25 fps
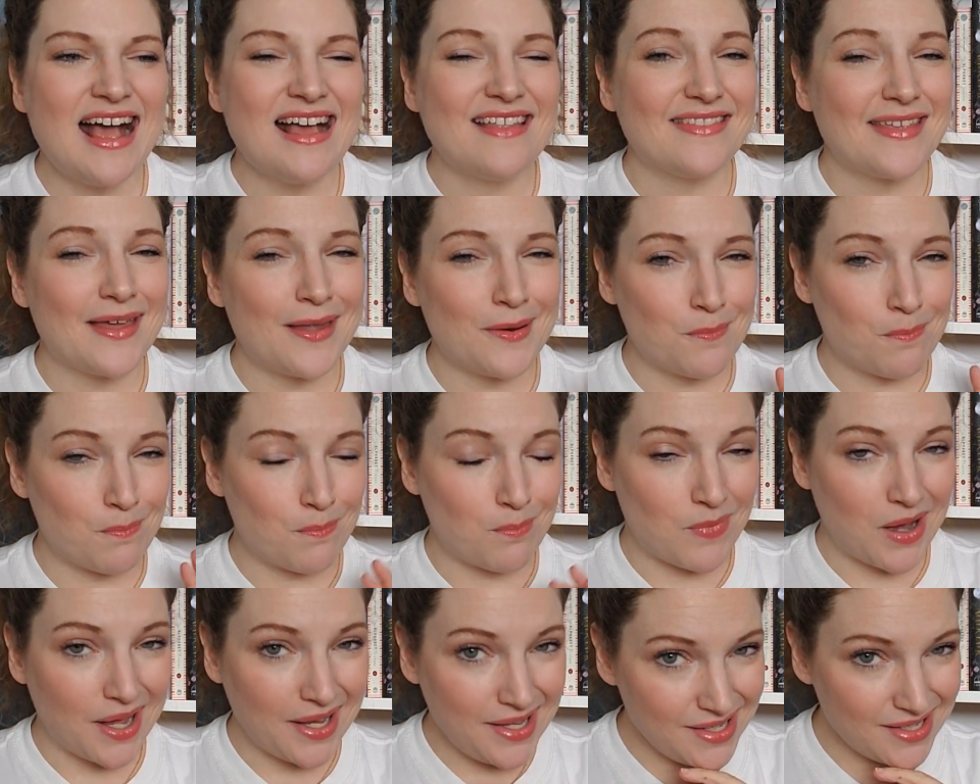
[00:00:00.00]
that
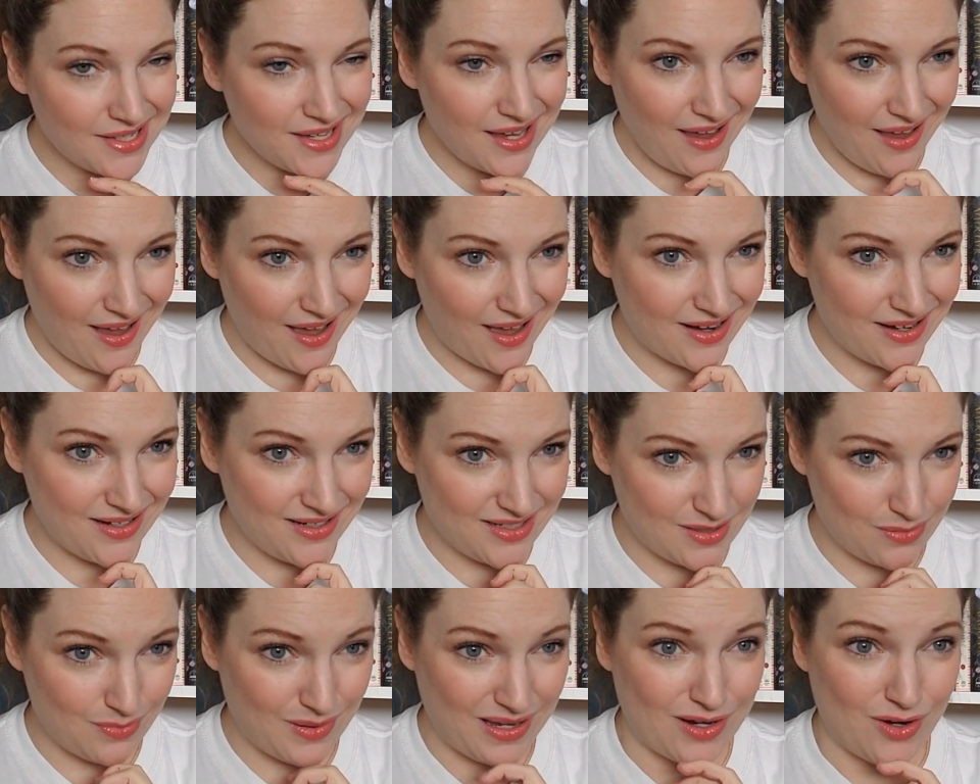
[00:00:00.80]
might get added
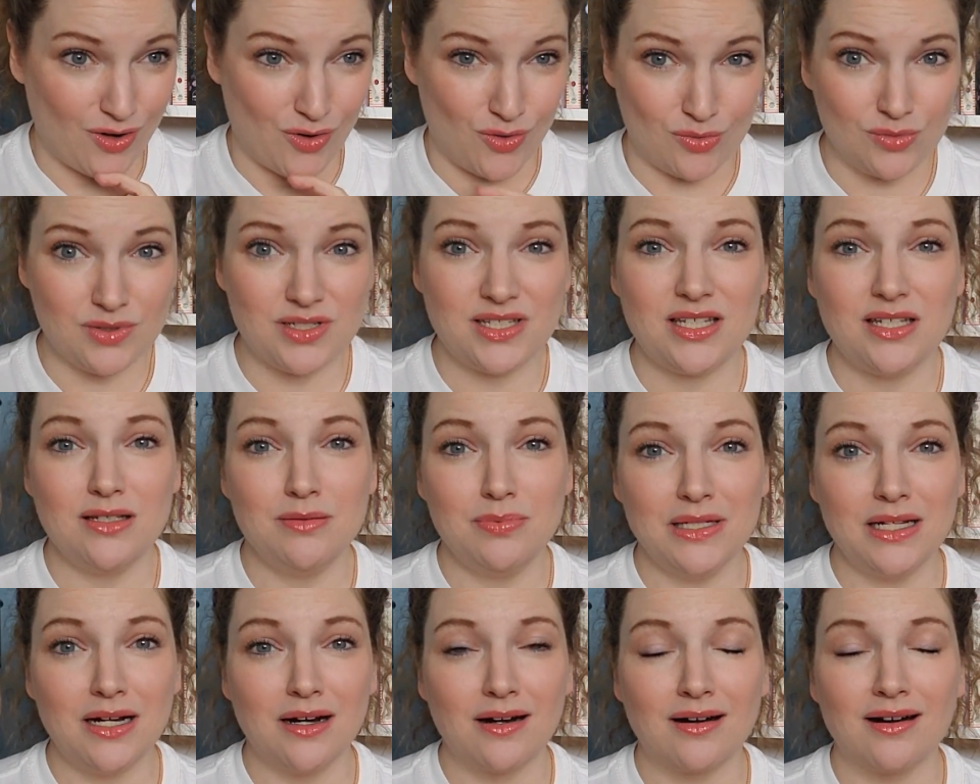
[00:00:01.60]
to my own
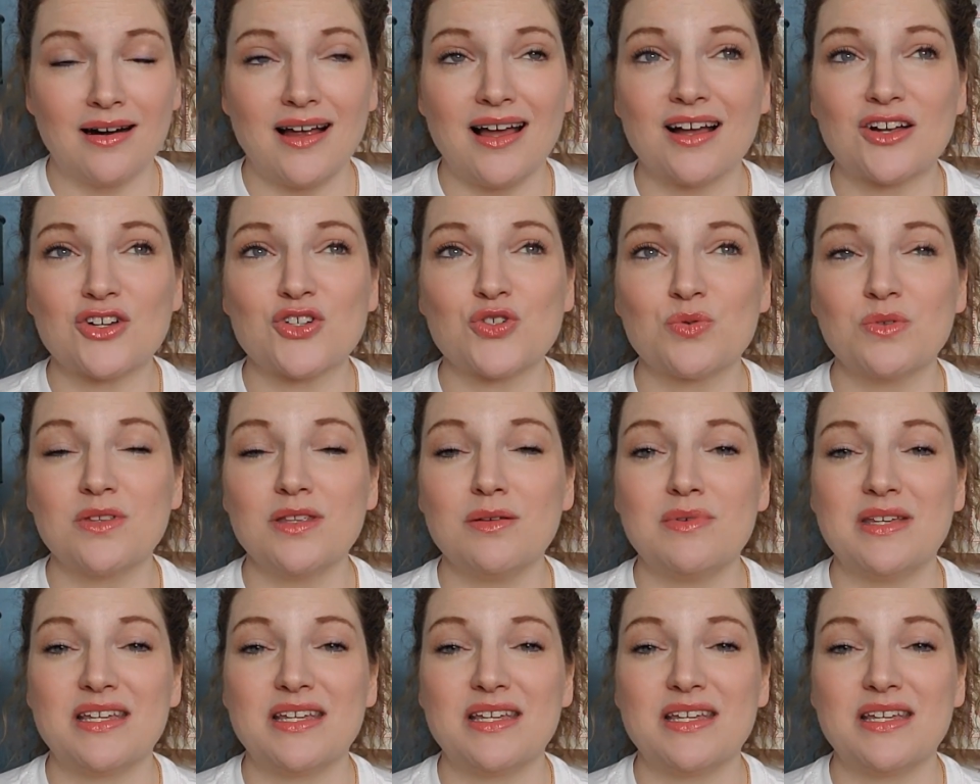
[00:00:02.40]
TBR actually,